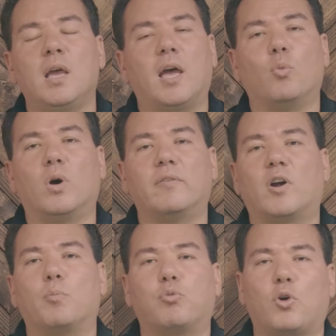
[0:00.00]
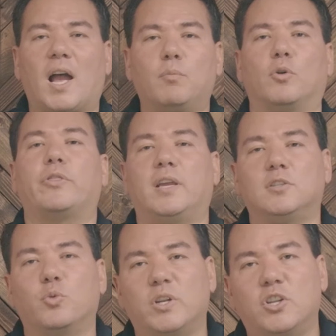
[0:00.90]
And one of our primal
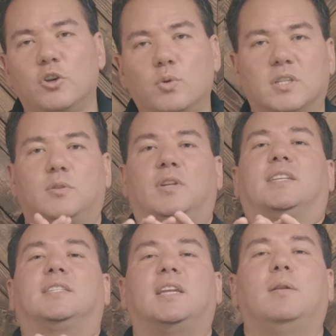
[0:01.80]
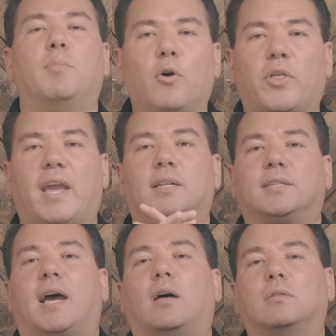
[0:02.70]
things we do is extend both
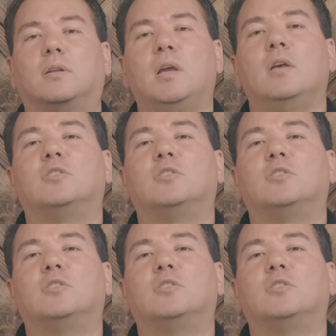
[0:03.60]
hands out.